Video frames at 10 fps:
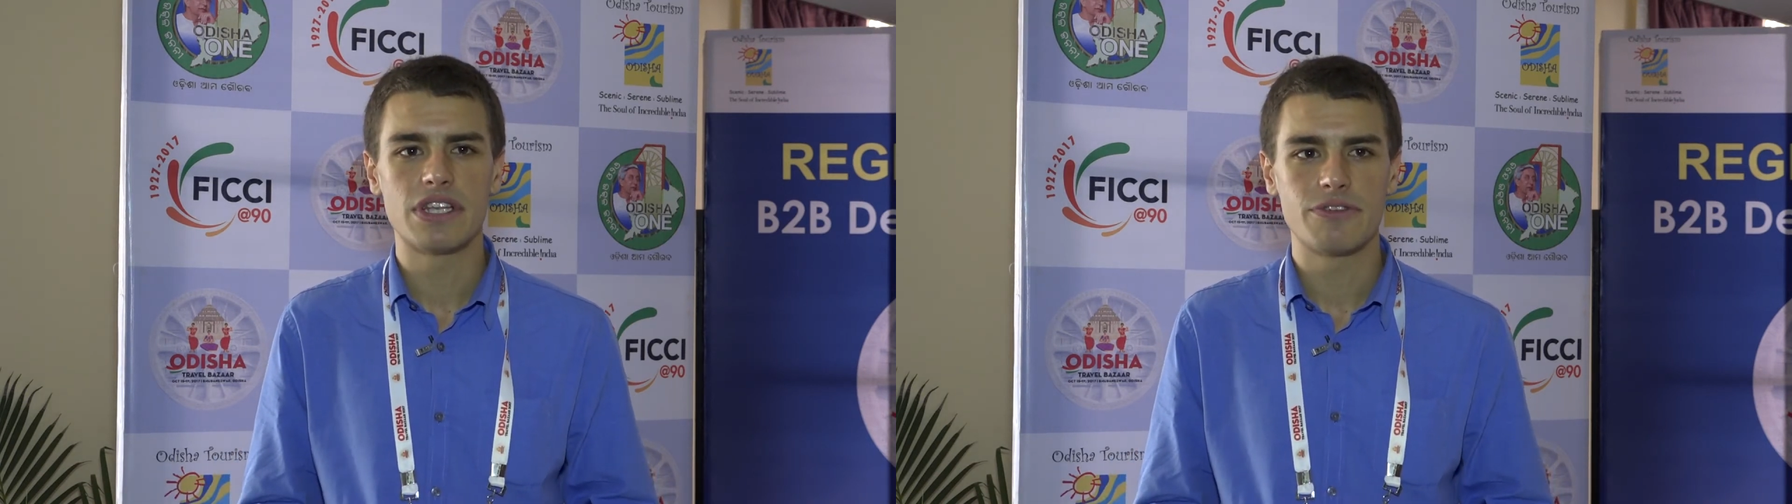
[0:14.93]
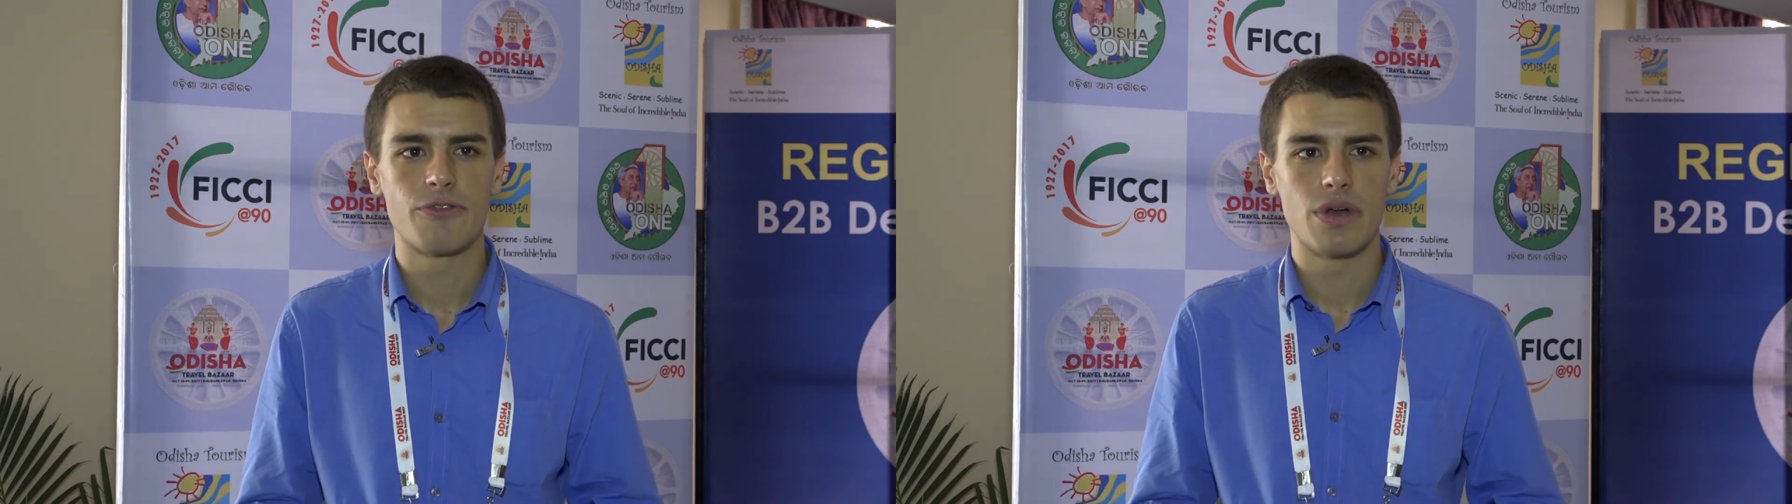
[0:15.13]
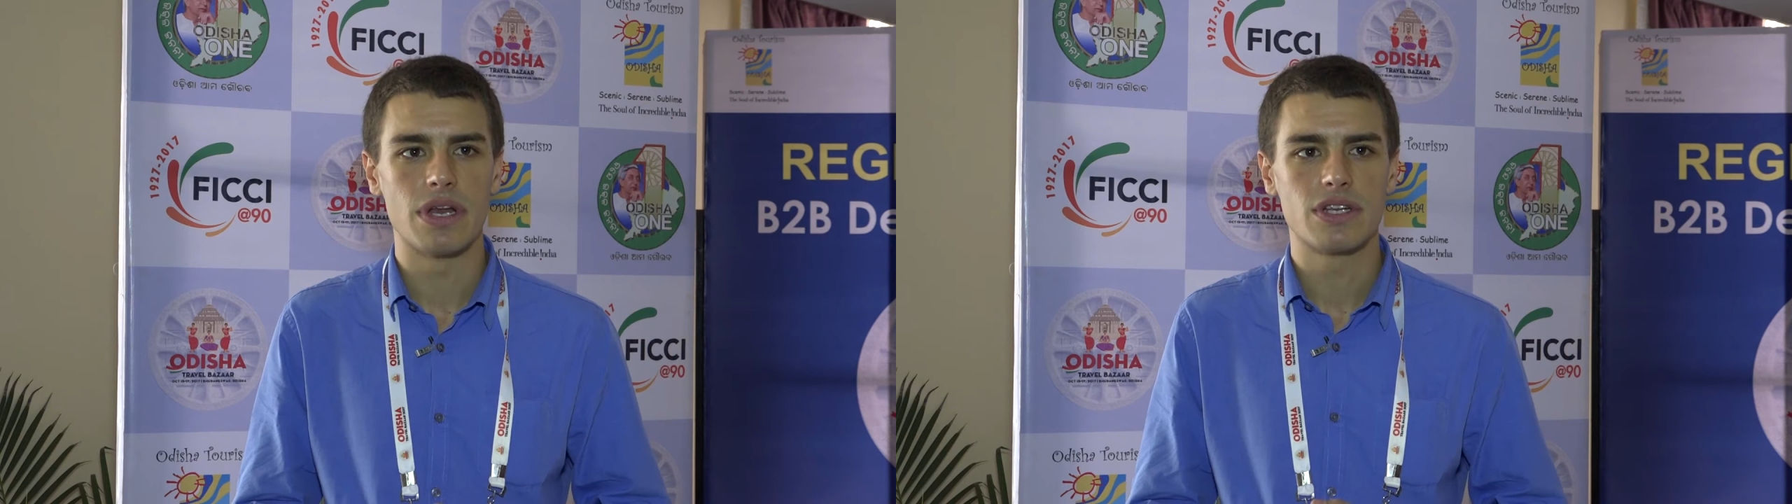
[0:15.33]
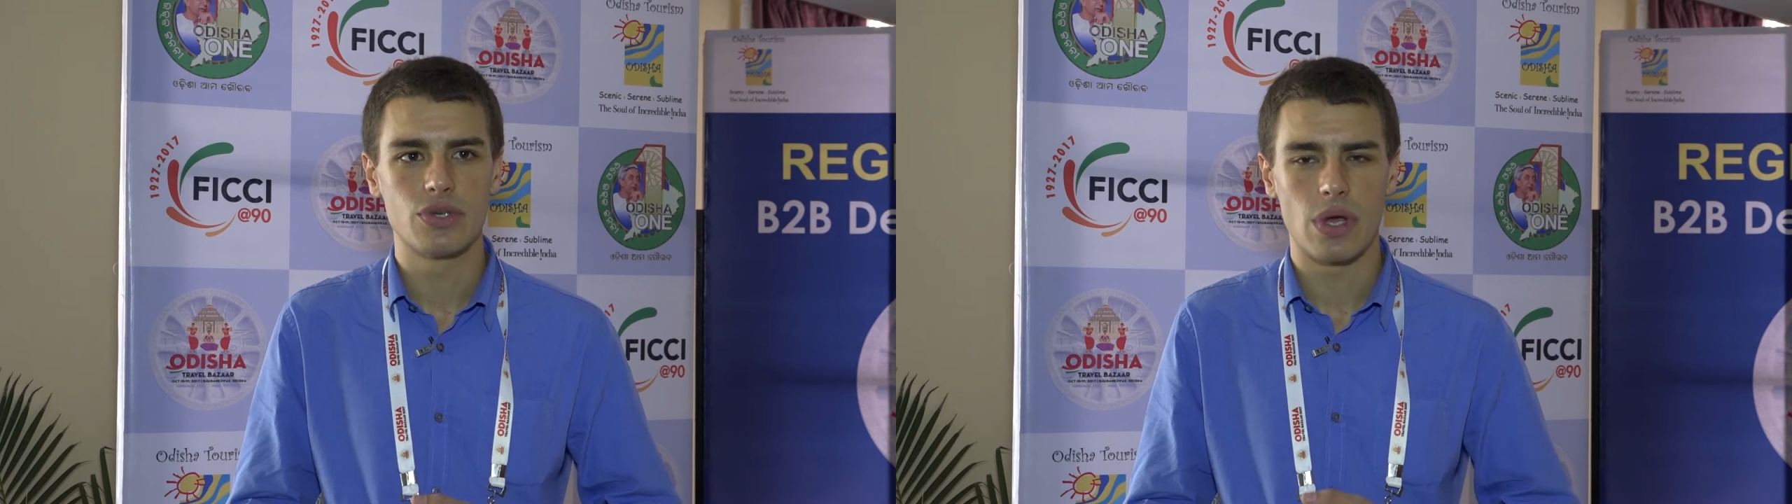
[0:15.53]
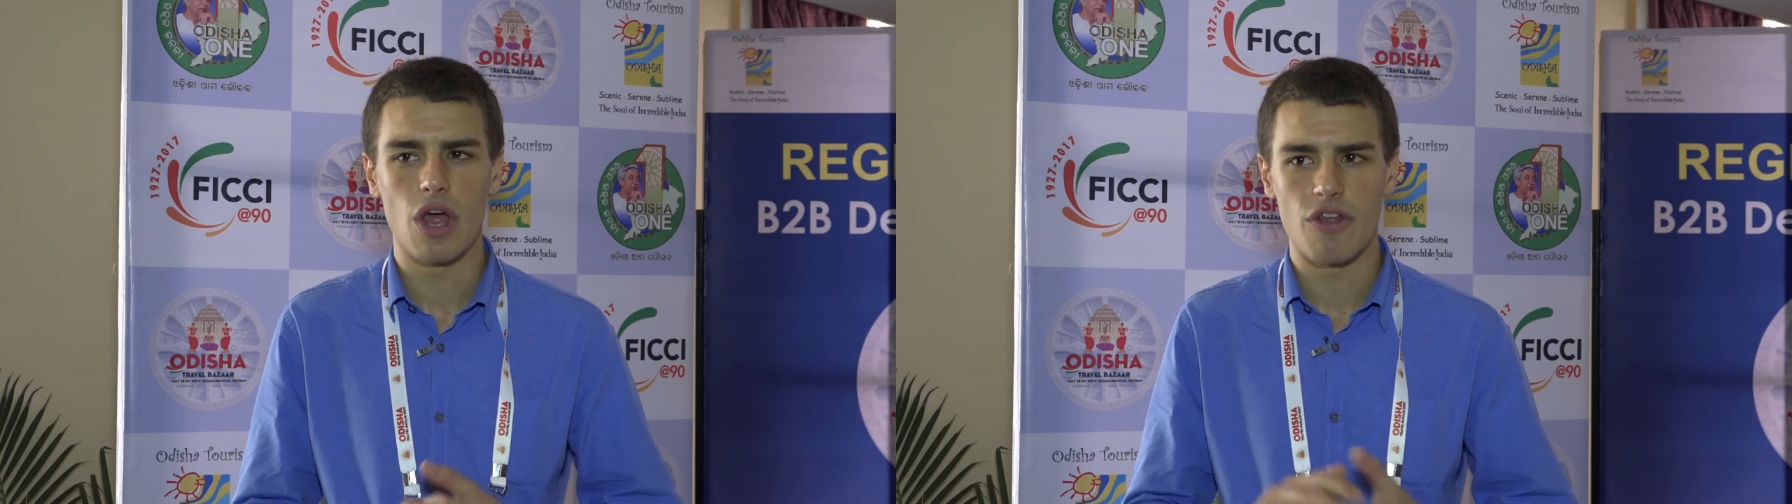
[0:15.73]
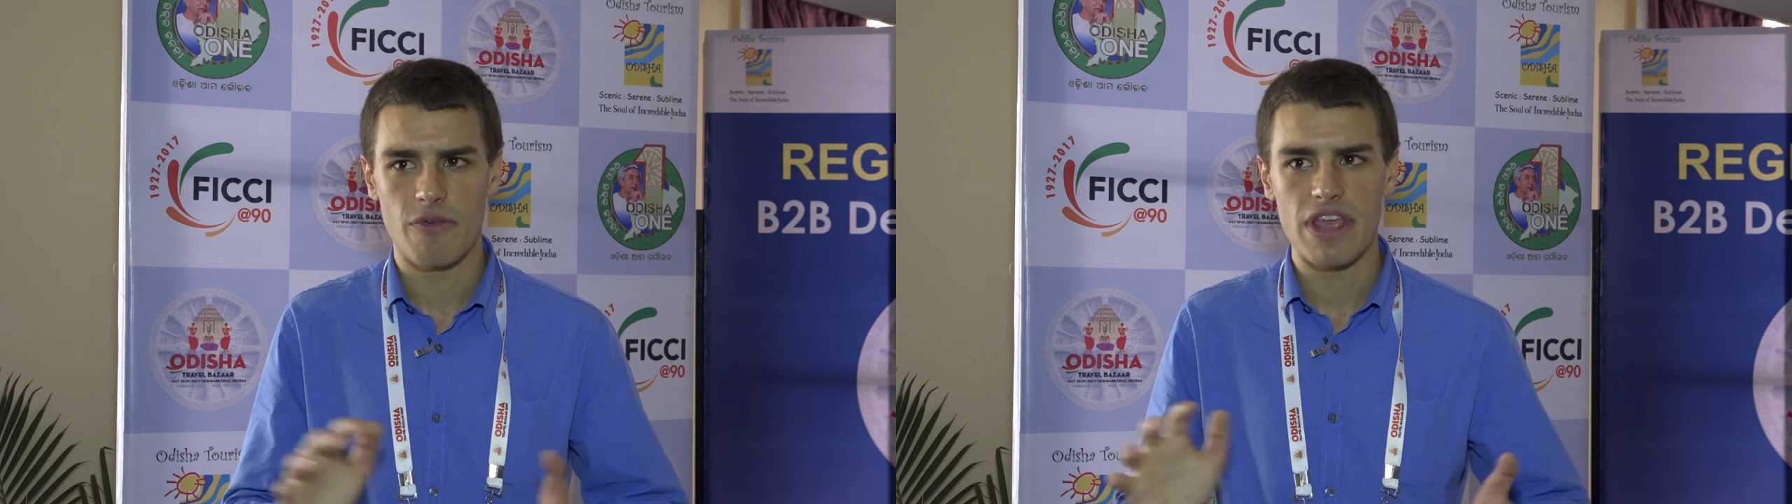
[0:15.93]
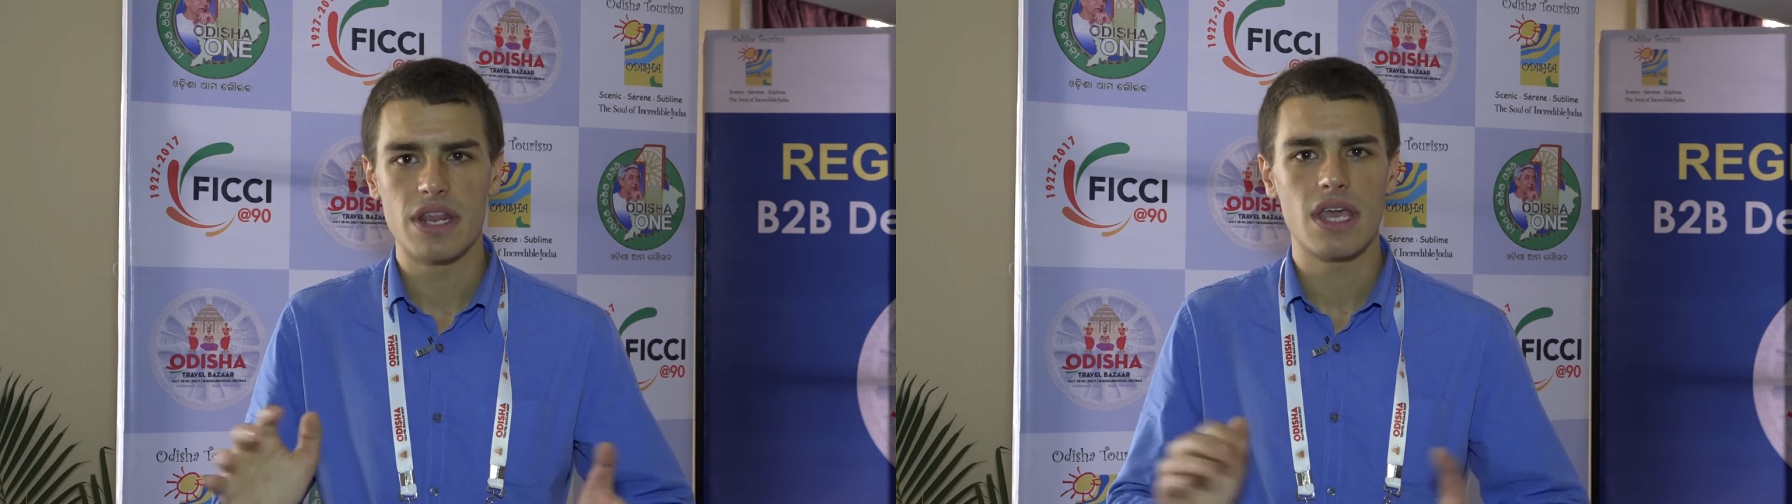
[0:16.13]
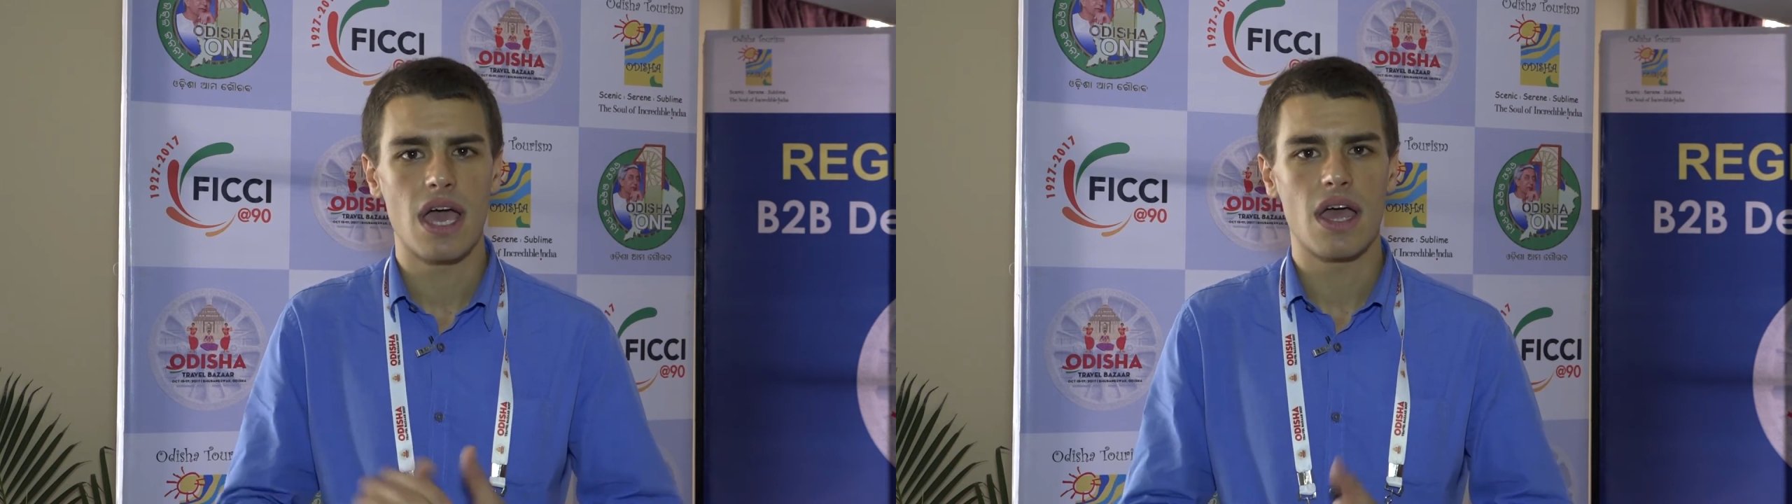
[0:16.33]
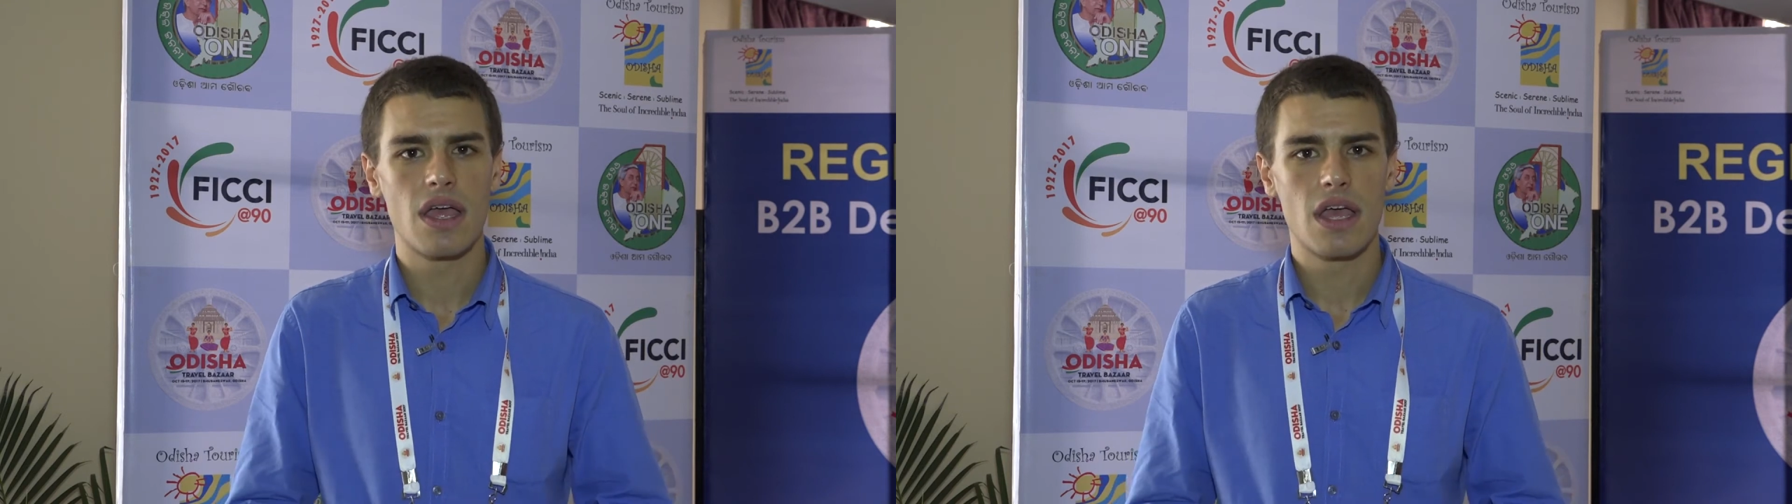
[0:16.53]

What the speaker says: different to a lot of India.